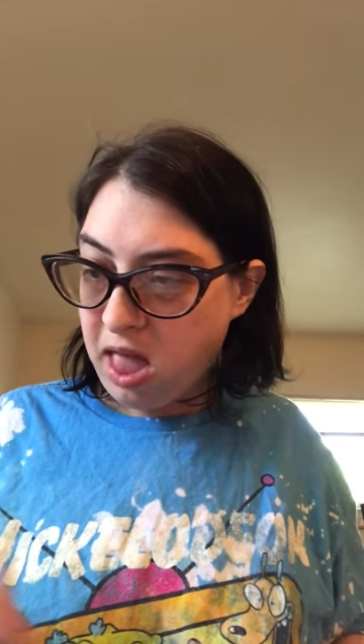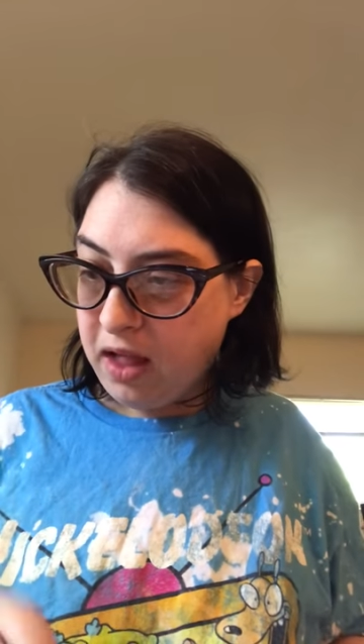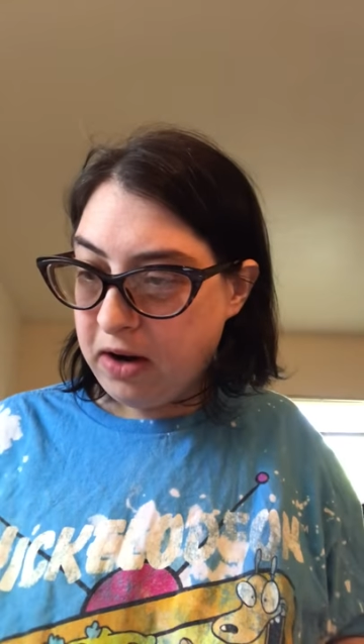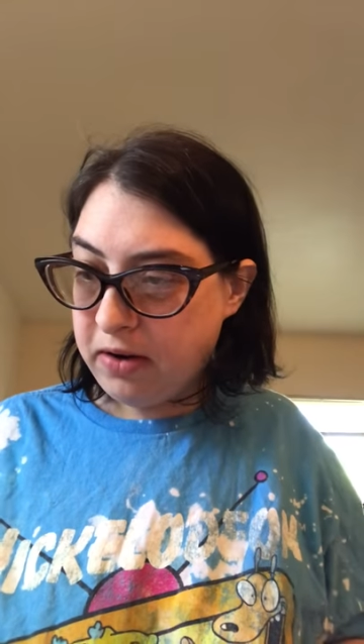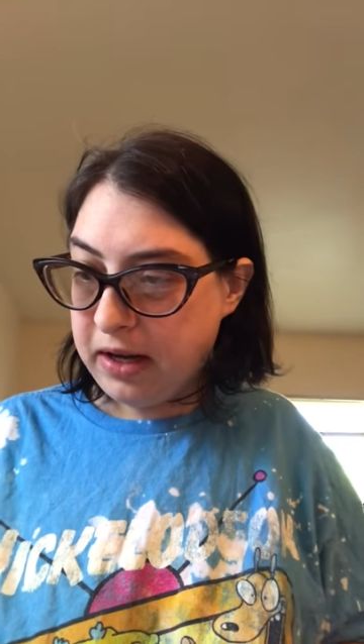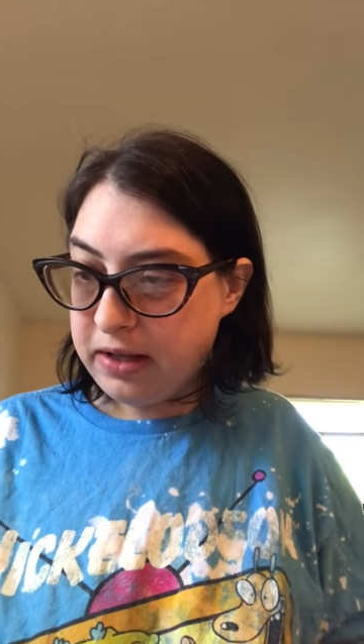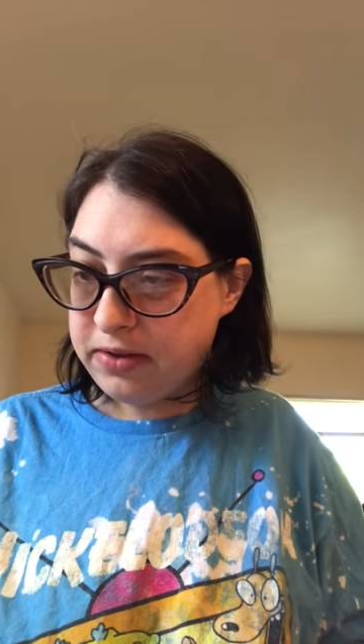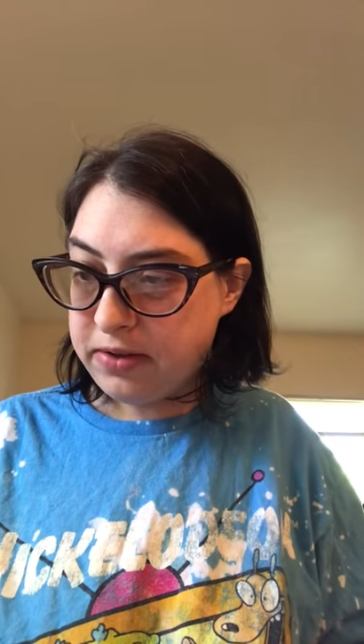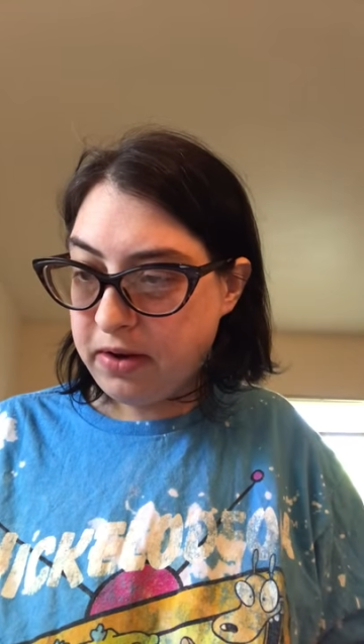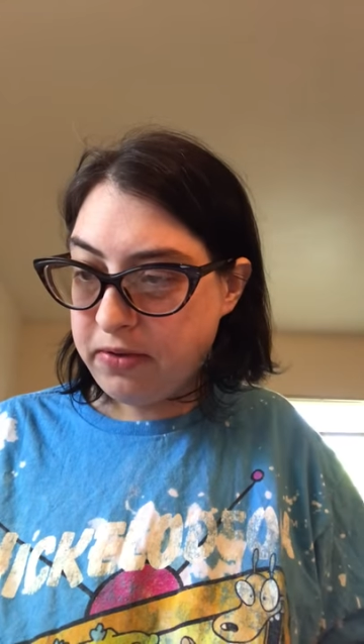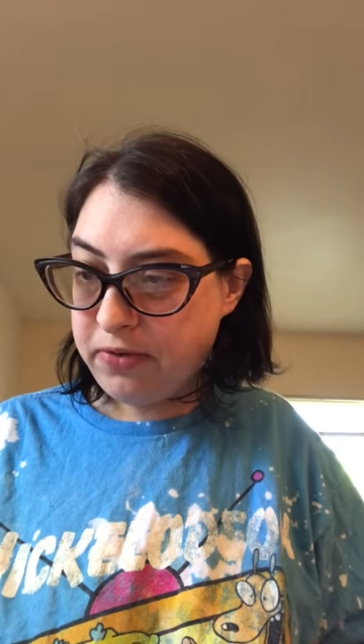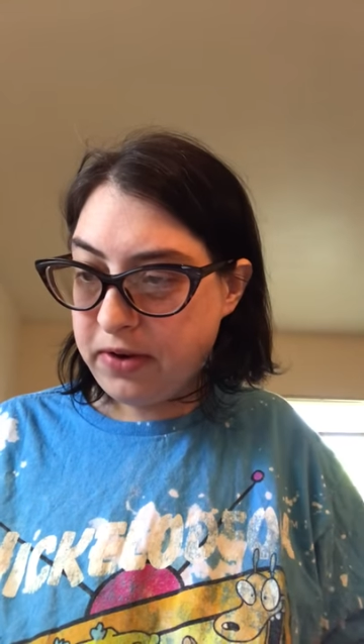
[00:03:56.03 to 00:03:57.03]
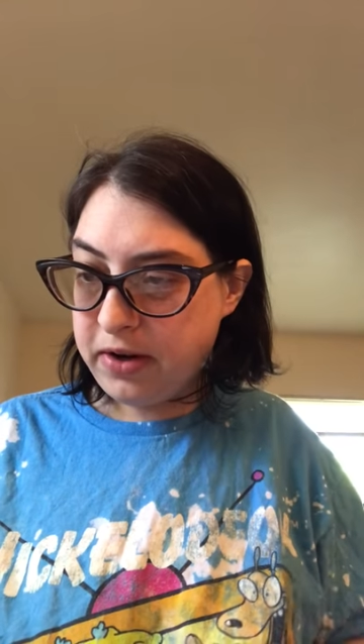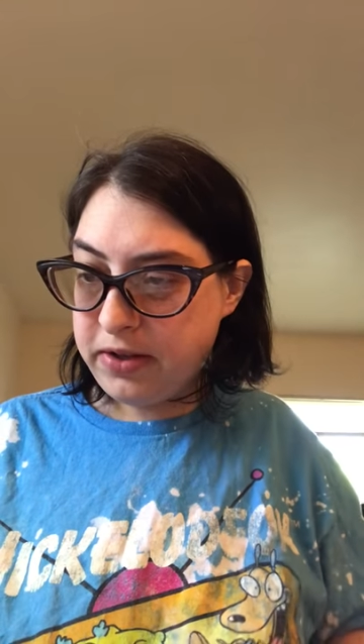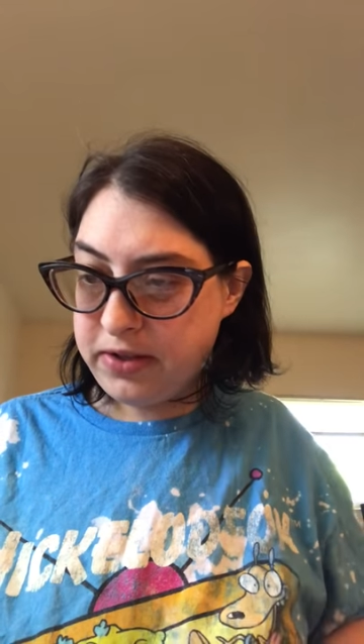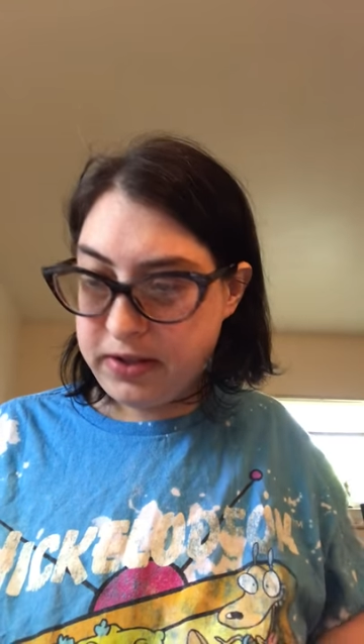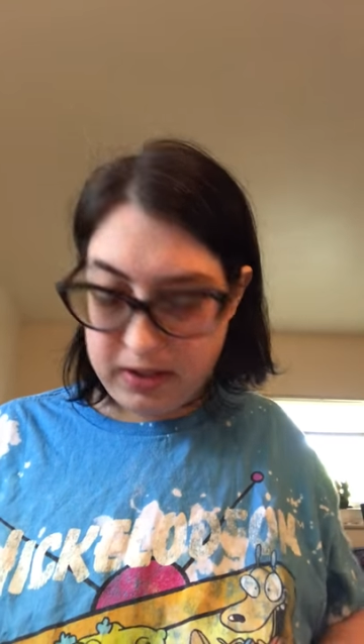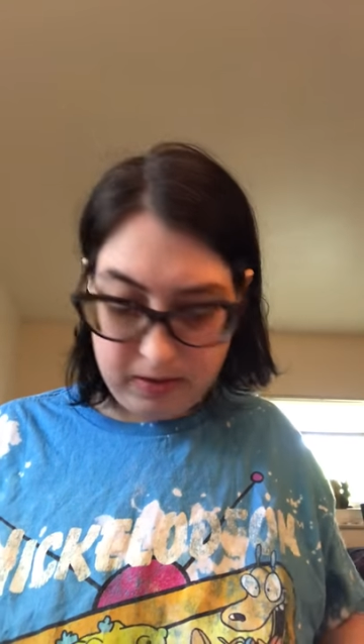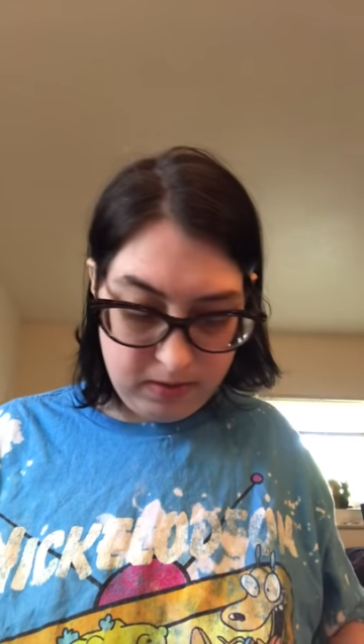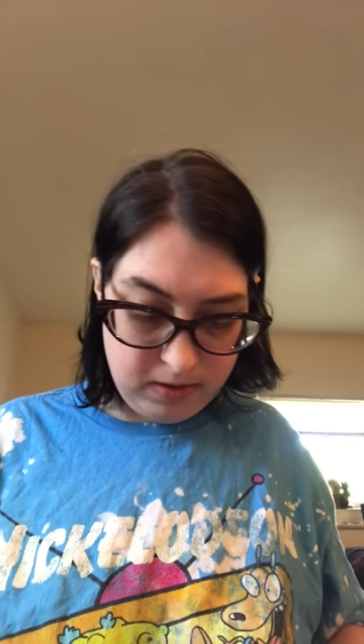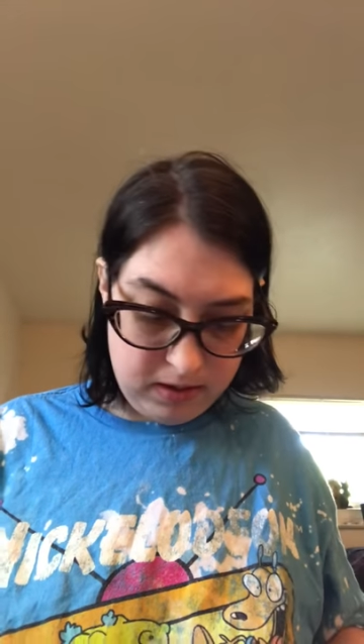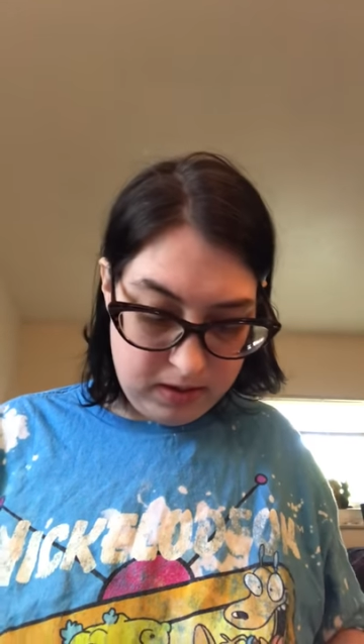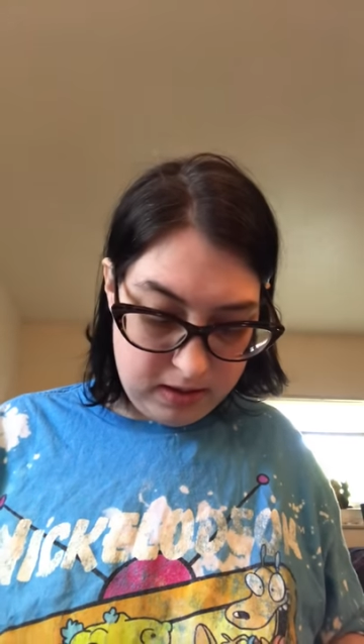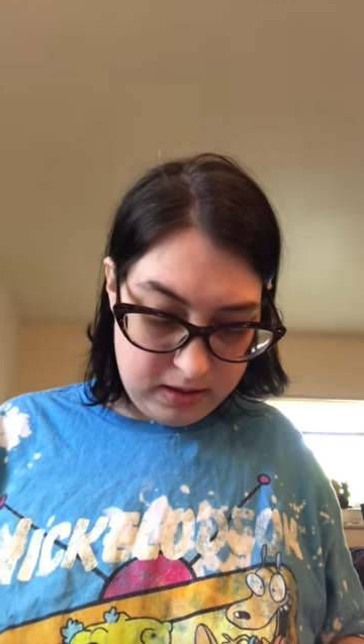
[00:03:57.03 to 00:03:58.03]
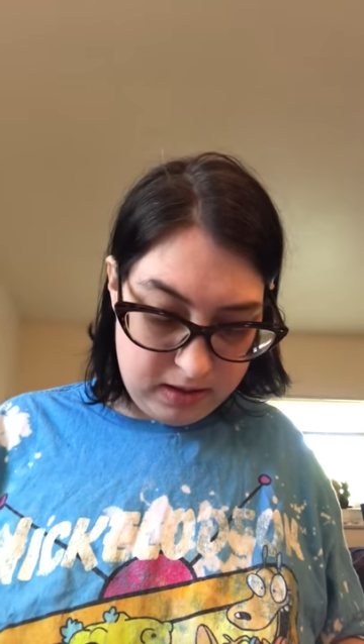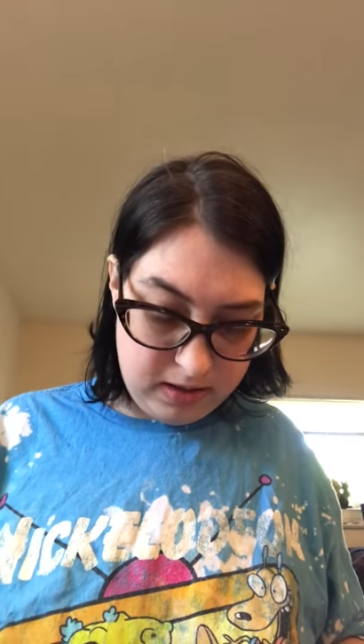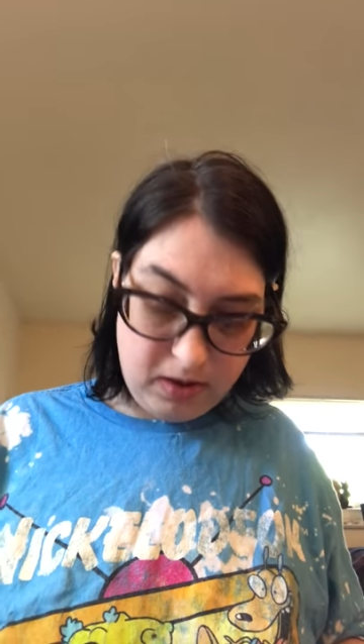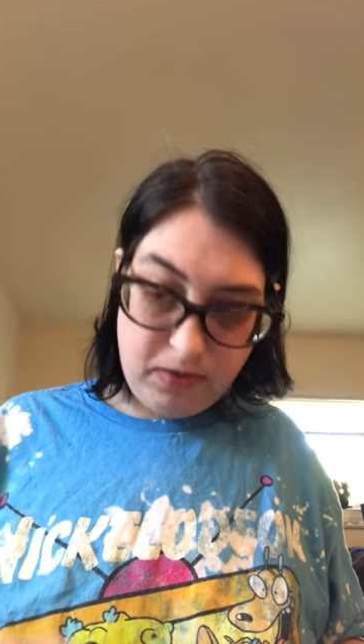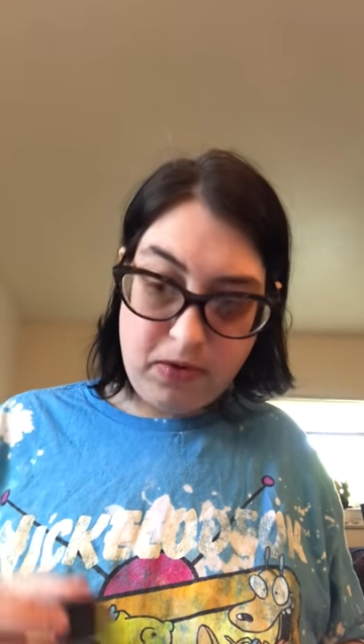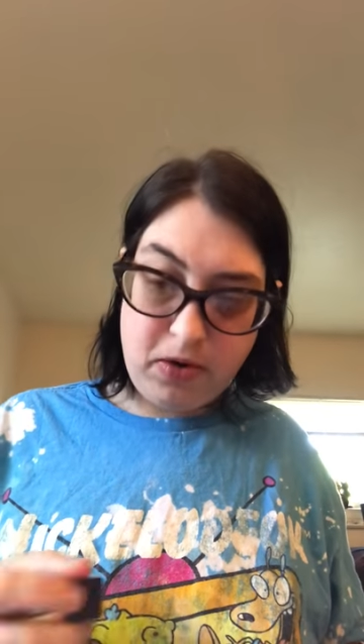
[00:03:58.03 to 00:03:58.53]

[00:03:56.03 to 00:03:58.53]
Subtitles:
All right, so first, of